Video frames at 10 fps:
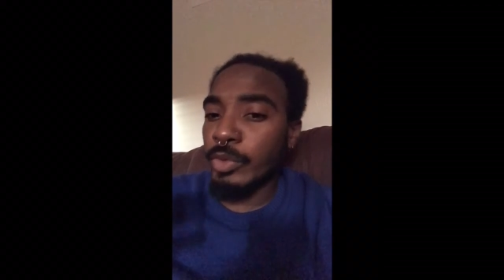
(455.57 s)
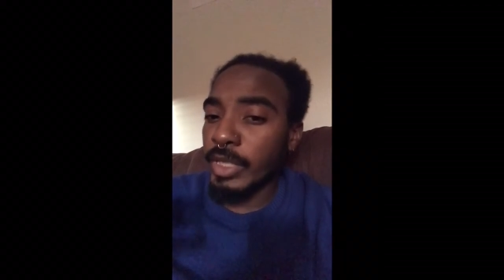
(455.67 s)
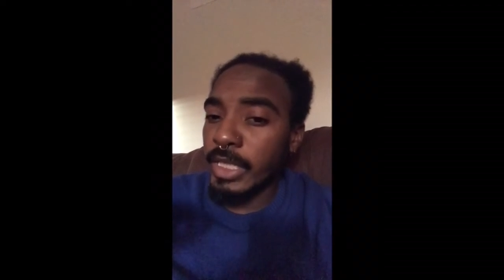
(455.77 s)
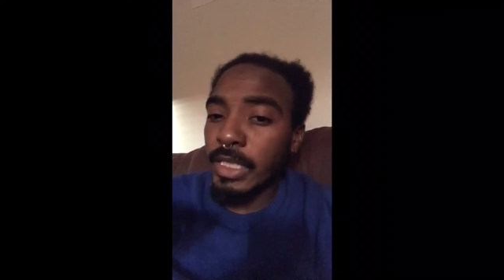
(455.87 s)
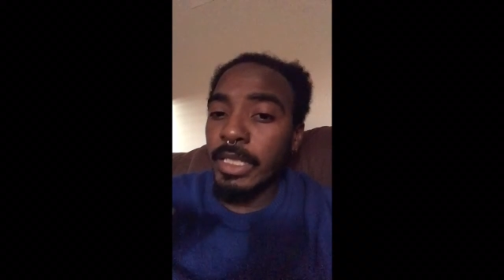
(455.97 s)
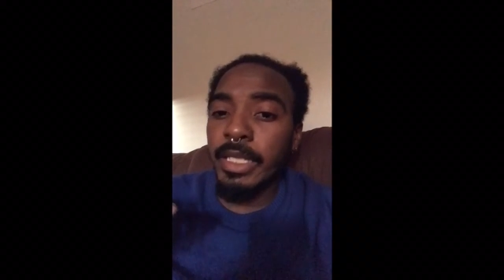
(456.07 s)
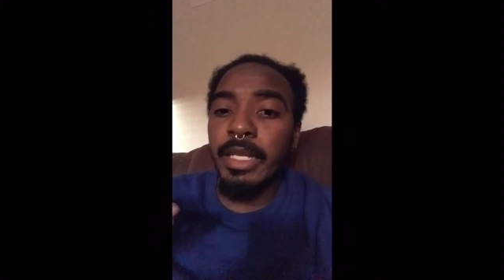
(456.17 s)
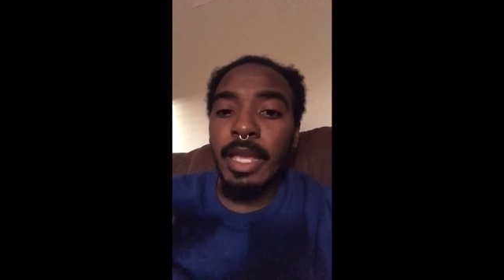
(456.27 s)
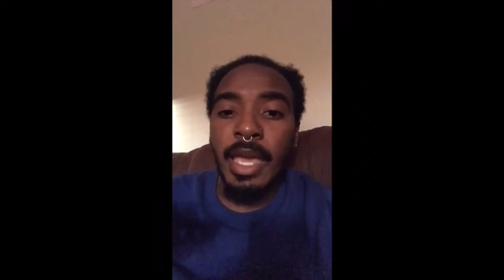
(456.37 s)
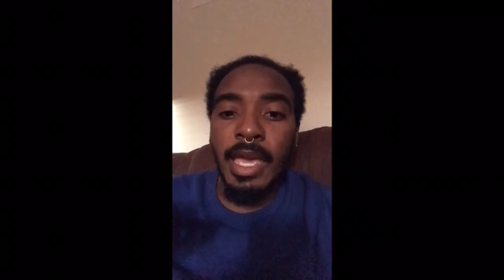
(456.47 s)
really
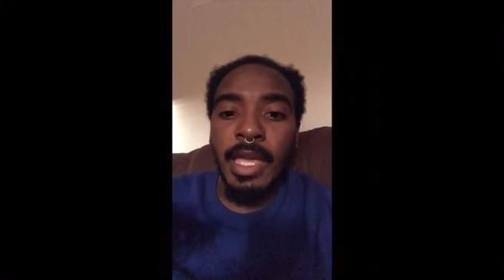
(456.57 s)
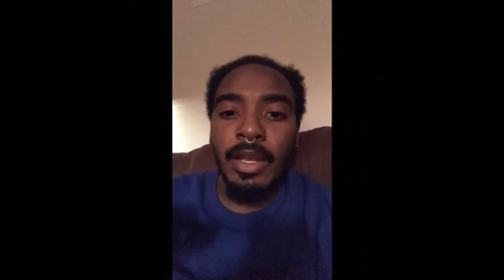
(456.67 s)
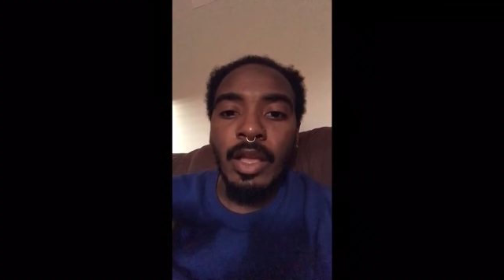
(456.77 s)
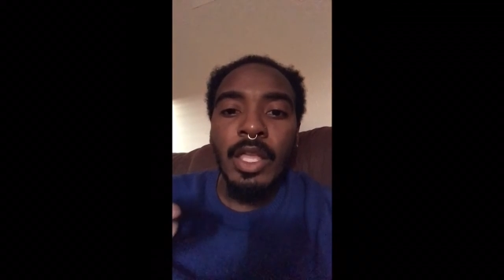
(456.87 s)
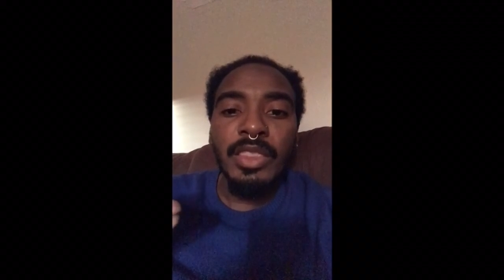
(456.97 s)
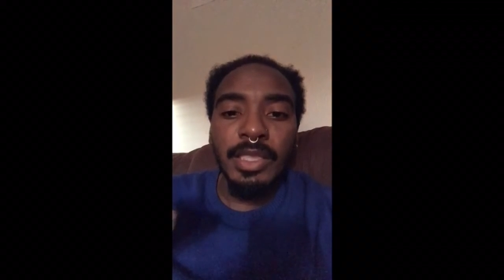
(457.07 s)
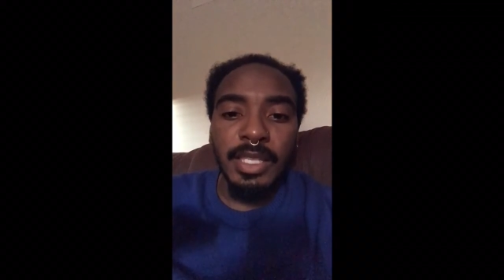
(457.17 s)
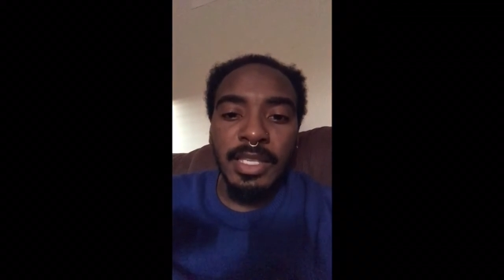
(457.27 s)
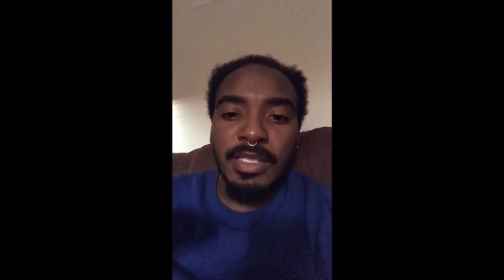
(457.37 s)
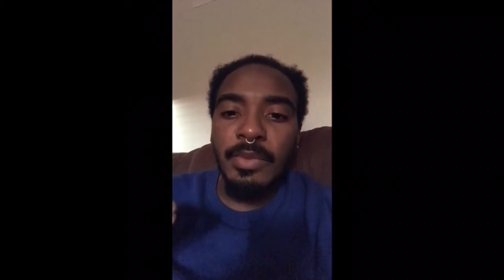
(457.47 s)
looking at the
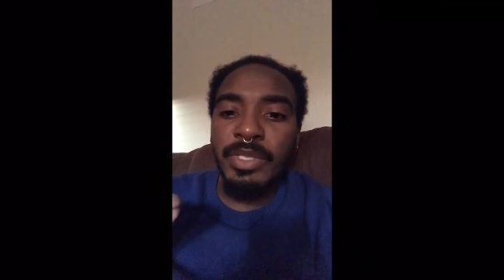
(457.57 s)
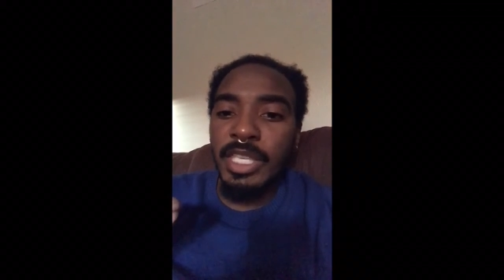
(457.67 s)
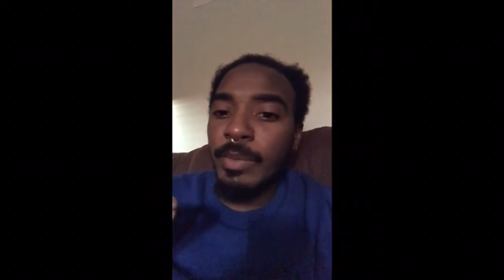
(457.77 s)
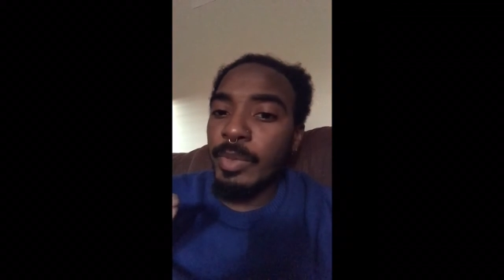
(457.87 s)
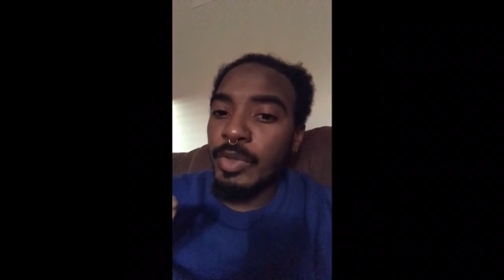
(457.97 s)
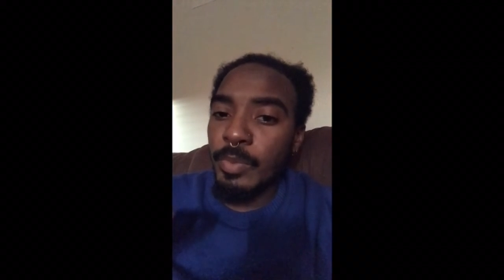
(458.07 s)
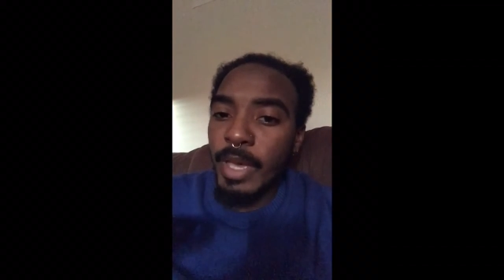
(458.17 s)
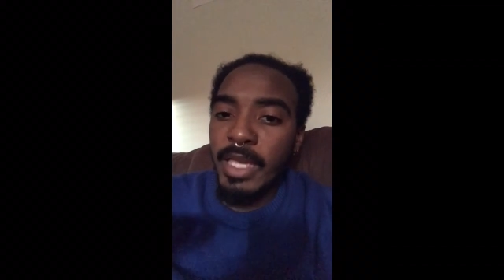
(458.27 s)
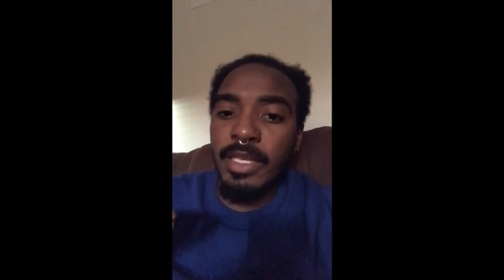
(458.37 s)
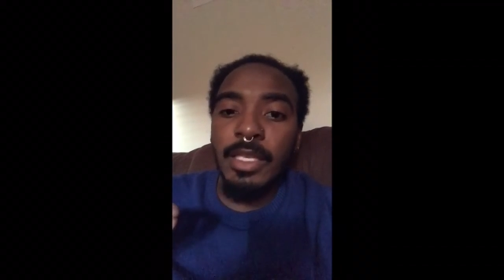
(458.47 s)
things that was keeping you
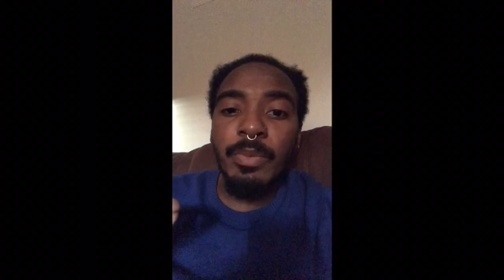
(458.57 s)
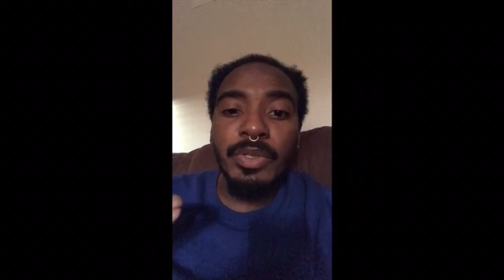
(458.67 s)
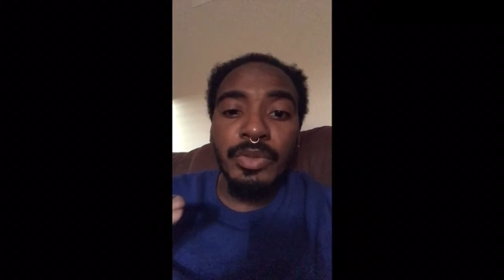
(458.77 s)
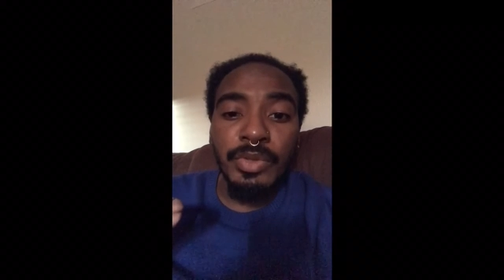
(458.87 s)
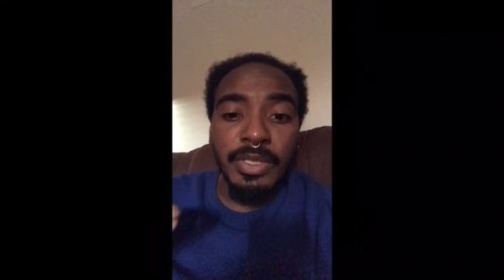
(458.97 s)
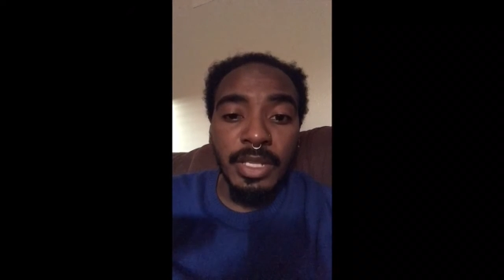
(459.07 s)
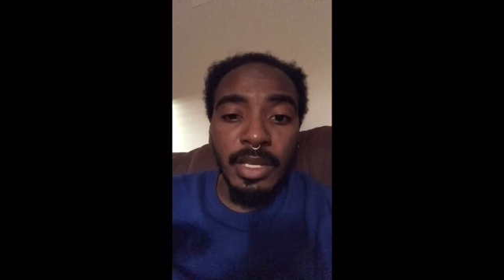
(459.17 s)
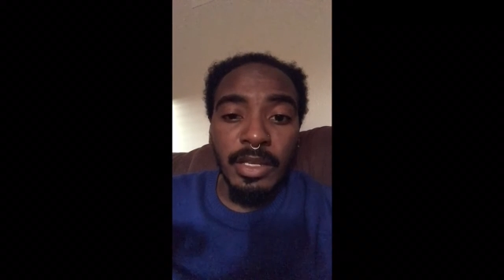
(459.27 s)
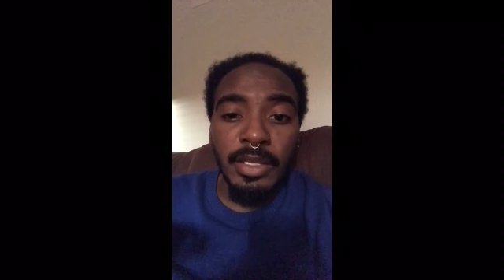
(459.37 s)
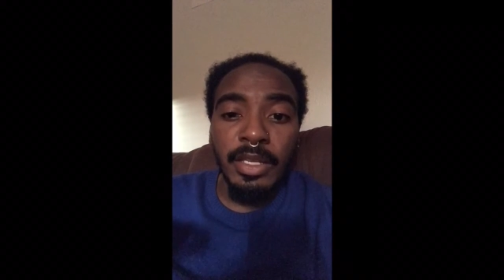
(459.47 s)
back and keeping you
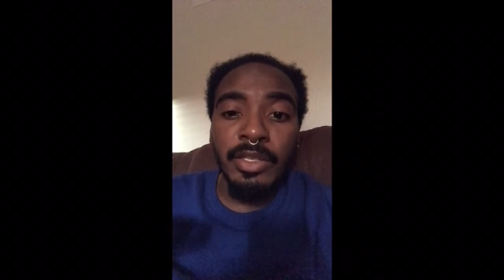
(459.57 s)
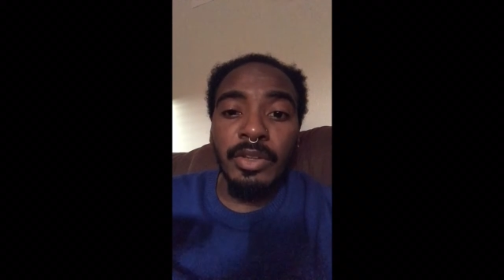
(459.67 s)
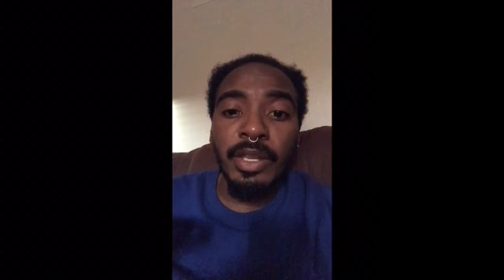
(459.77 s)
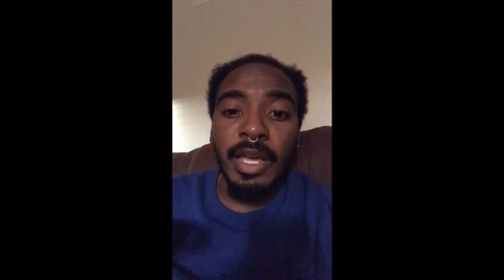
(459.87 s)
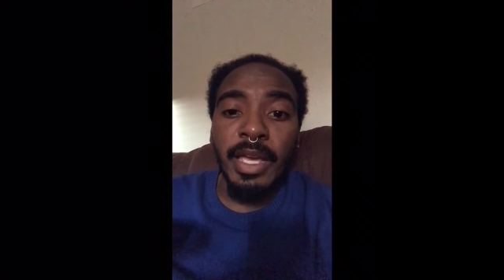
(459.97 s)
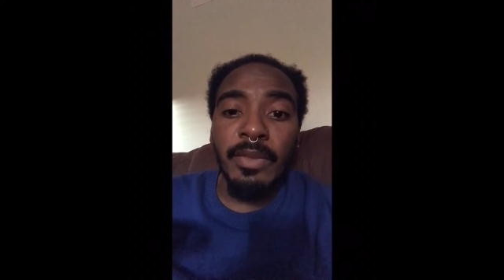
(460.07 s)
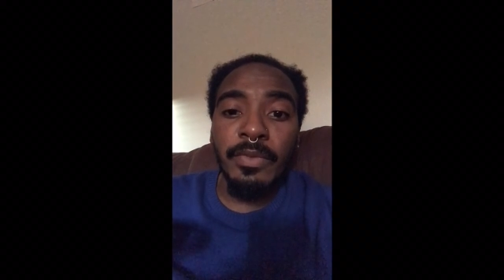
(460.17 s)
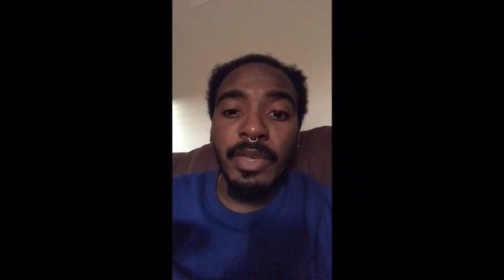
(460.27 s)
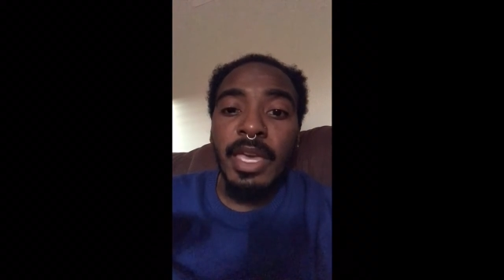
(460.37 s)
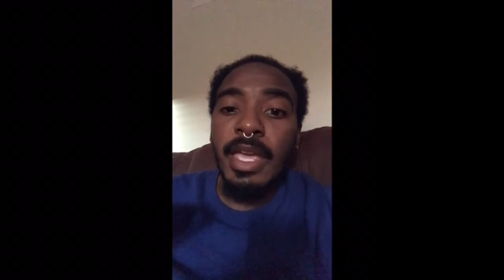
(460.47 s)
stuck in your life,